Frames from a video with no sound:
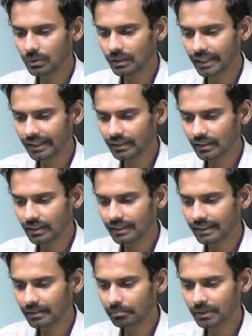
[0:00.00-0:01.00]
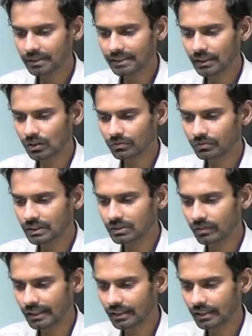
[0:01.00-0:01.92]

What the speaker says: take 10% of this one.